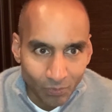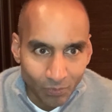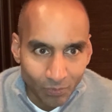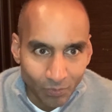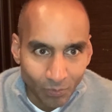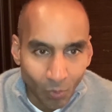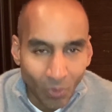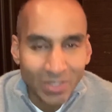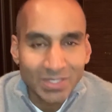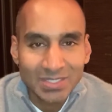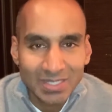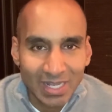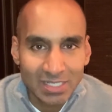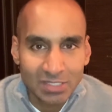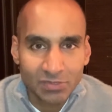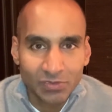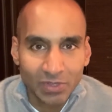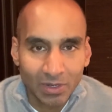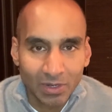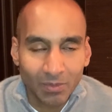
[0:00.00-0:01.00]
one
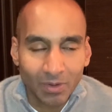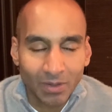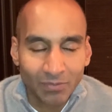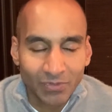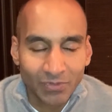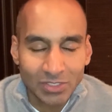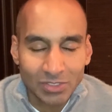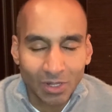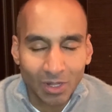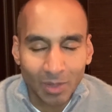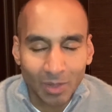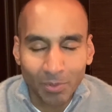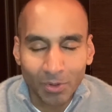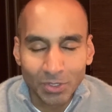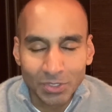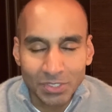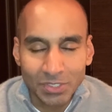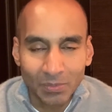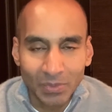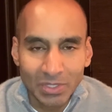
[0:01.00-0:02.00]
size fits all
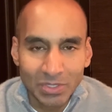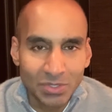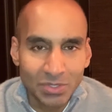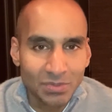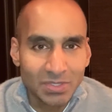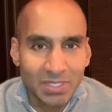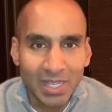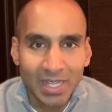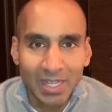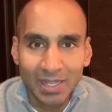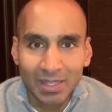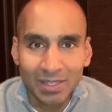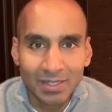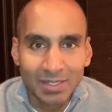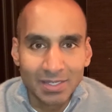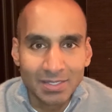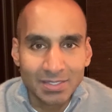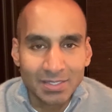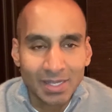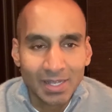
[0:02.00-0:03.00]
approach that we do take
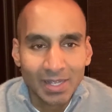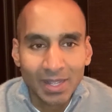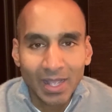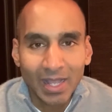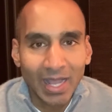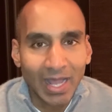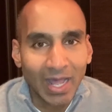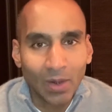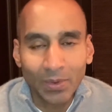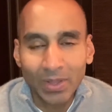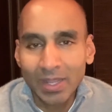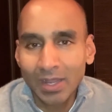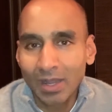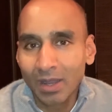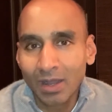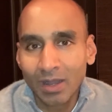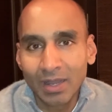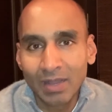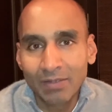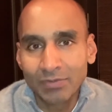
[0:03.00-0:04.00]
is, I don't
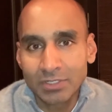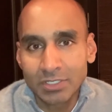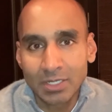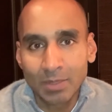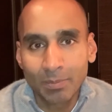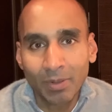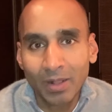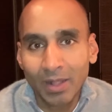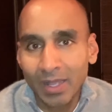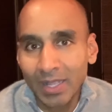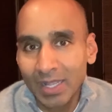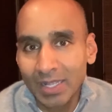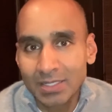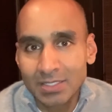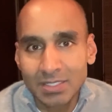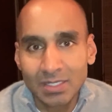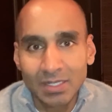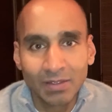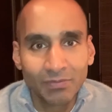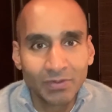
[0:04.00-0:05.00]
care if it's an
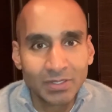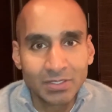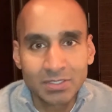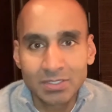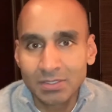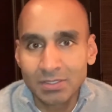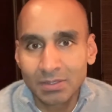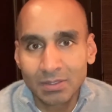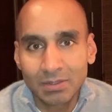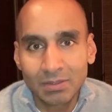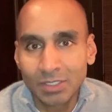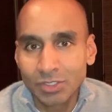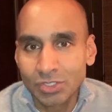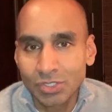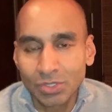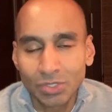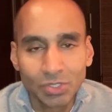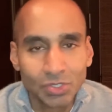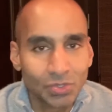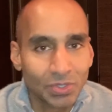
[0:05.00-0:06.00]
appliance, if it's a
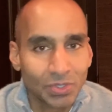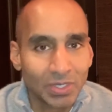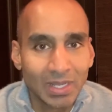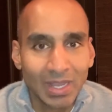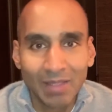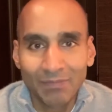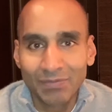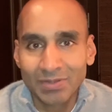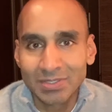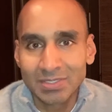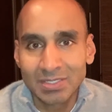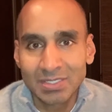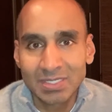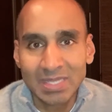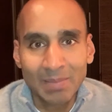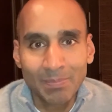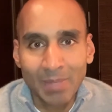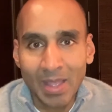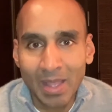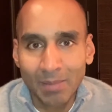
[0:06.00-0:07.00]
surgery, if it's a
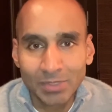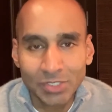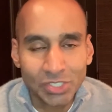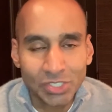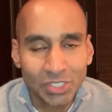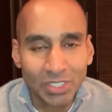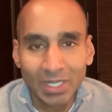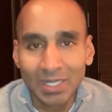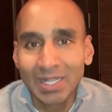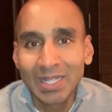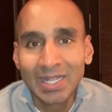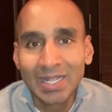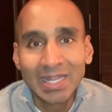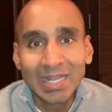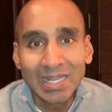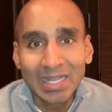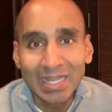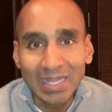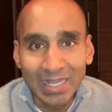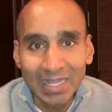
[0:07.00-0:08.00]
CPAP machine,
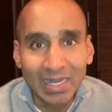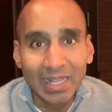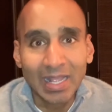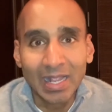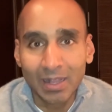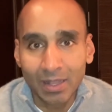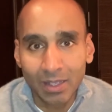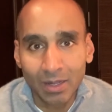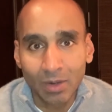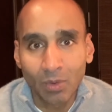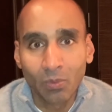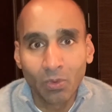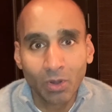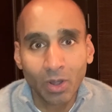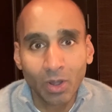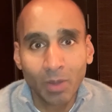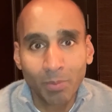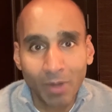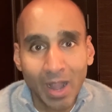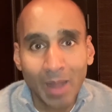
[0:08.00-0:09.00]
it ain't going to
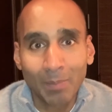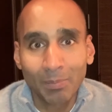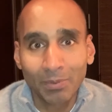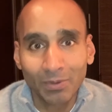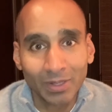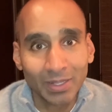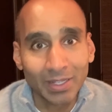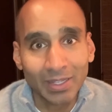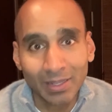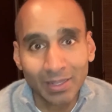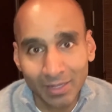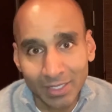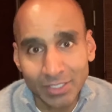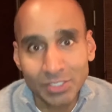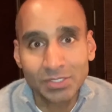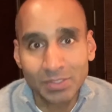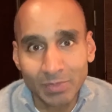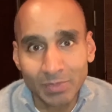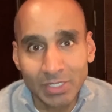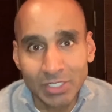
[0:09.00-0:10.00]
work properly
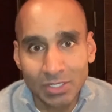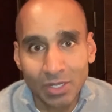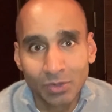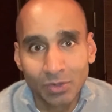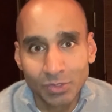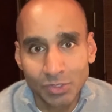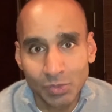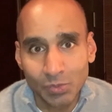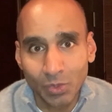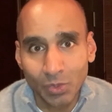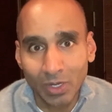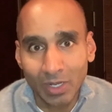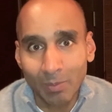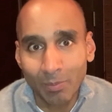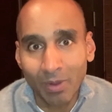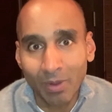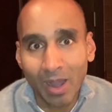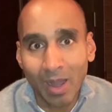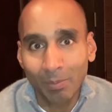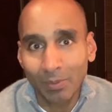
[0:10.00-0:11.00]
unless somebody's nose is working
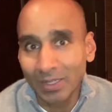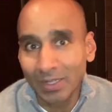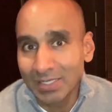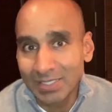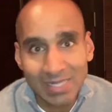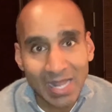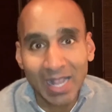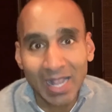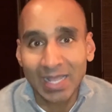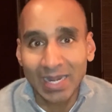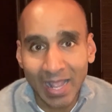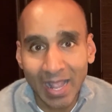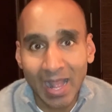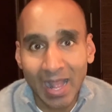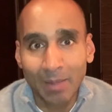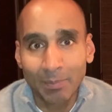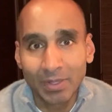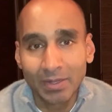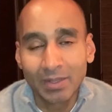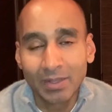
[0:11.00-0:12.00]
properly. It's not going to
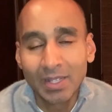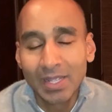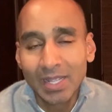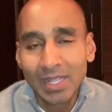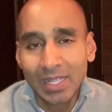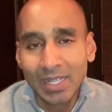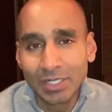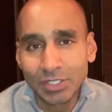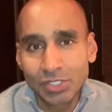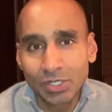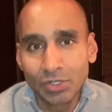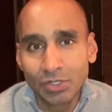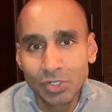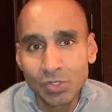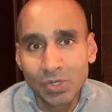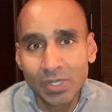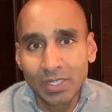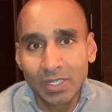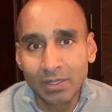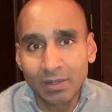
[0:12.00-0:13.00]
happen. And so
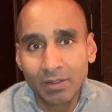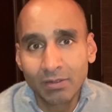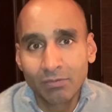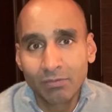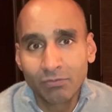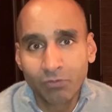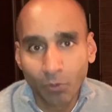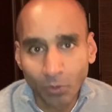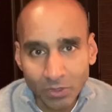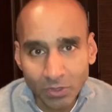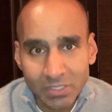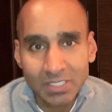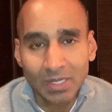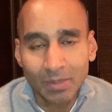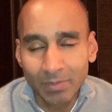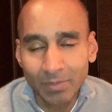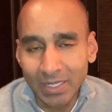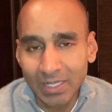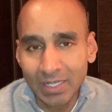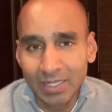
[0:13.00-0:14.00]
you can force
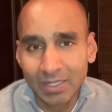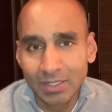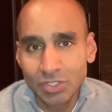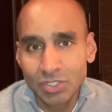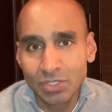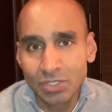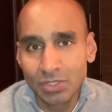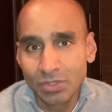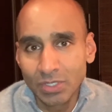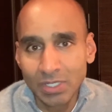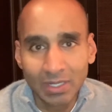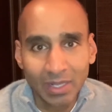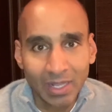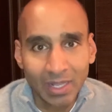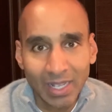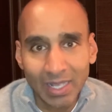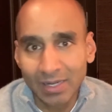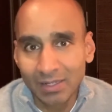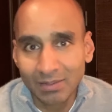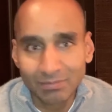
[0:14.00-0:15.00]
somebody you can
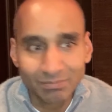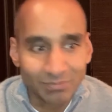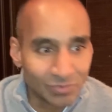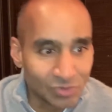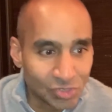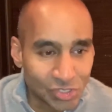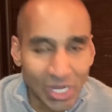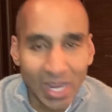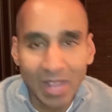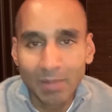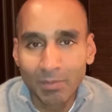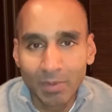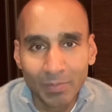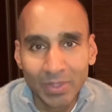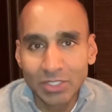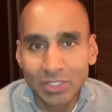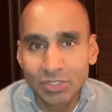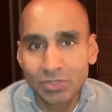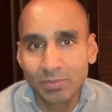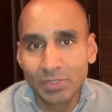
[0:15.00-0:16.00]
kind of jam them
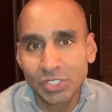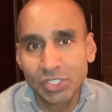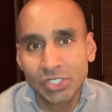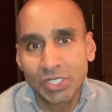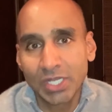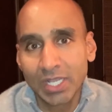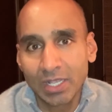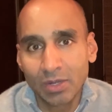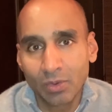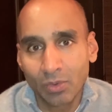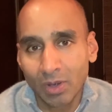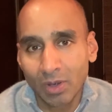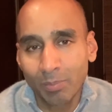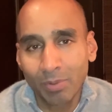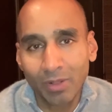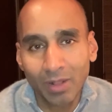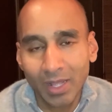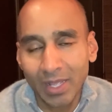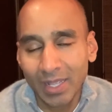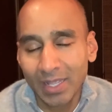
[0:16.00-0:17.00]
into a machine or an
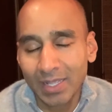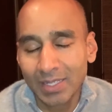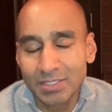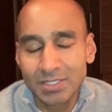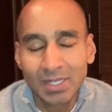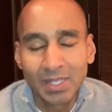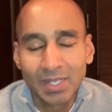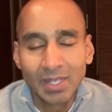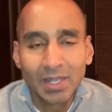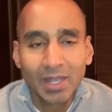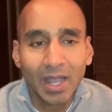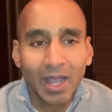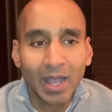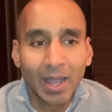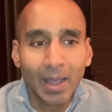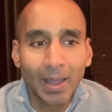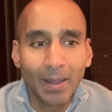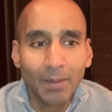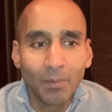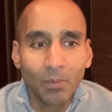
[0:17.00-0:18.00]
appliance
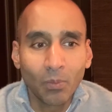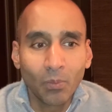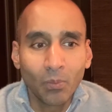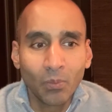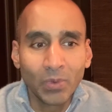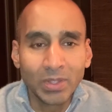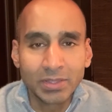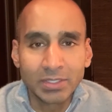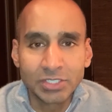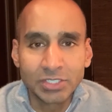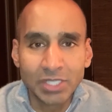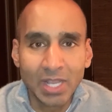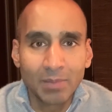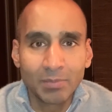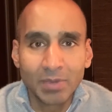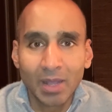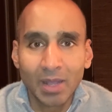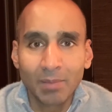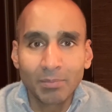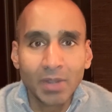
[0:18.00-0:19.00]
with a
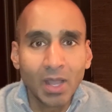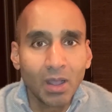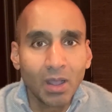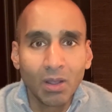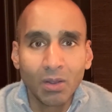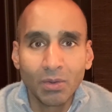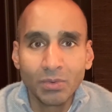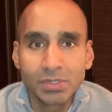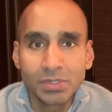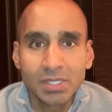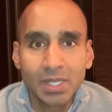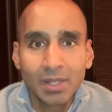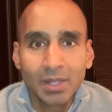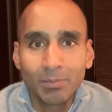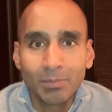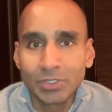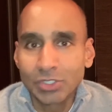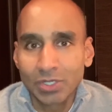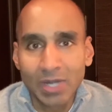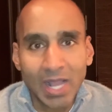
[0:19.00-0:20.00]
jammed up nose,
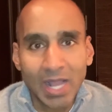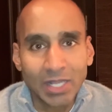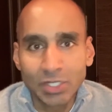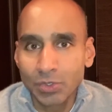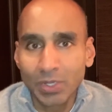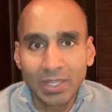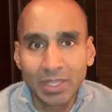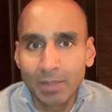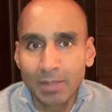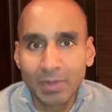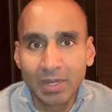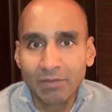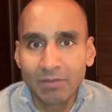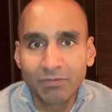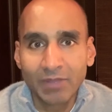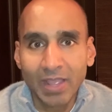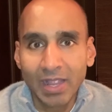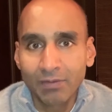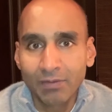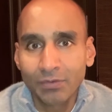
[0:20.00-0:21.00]
but you're not doing them any
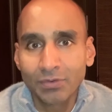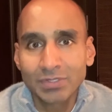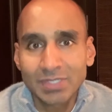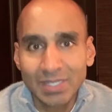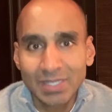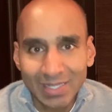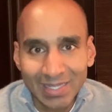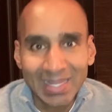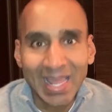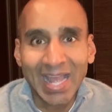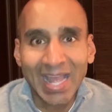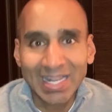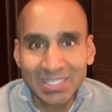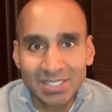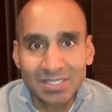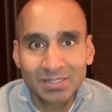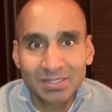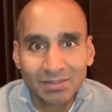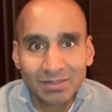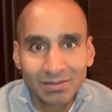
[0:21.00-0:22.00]
favors.
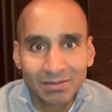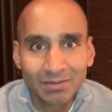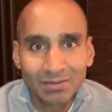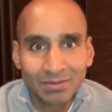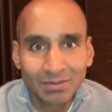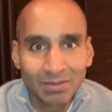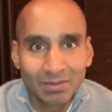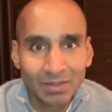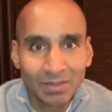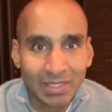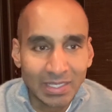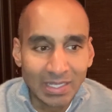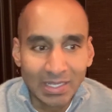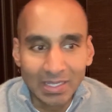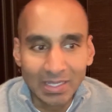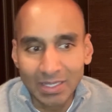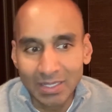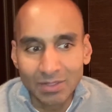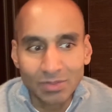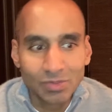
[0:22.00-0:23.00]
That's
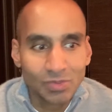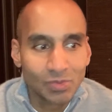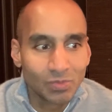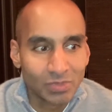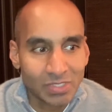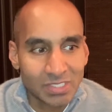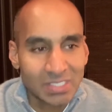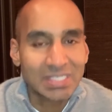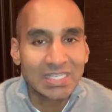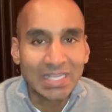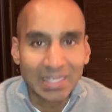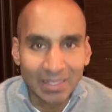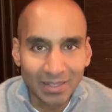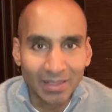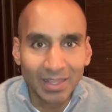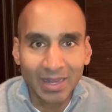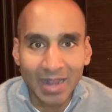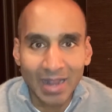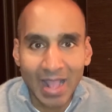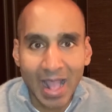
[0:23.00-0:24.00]
the sin
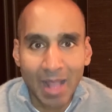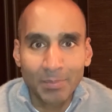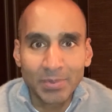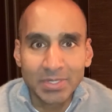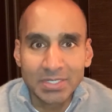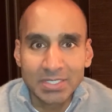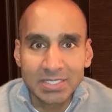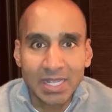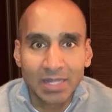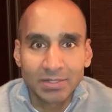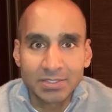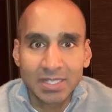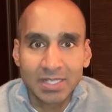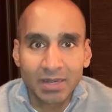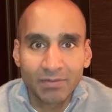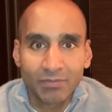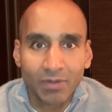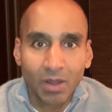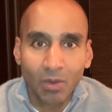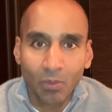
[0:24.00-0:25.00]
that happens
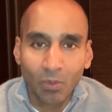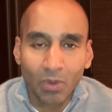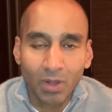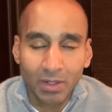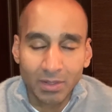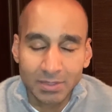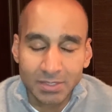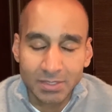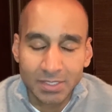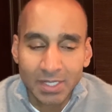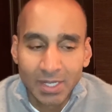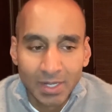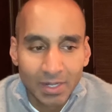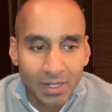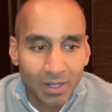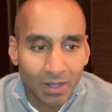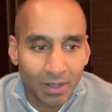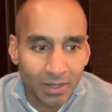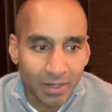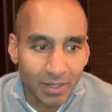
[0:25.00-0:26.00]
outside of our walls
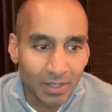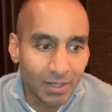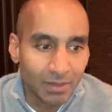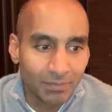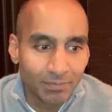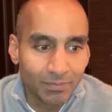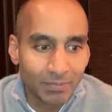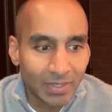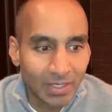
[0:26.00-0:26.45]
on a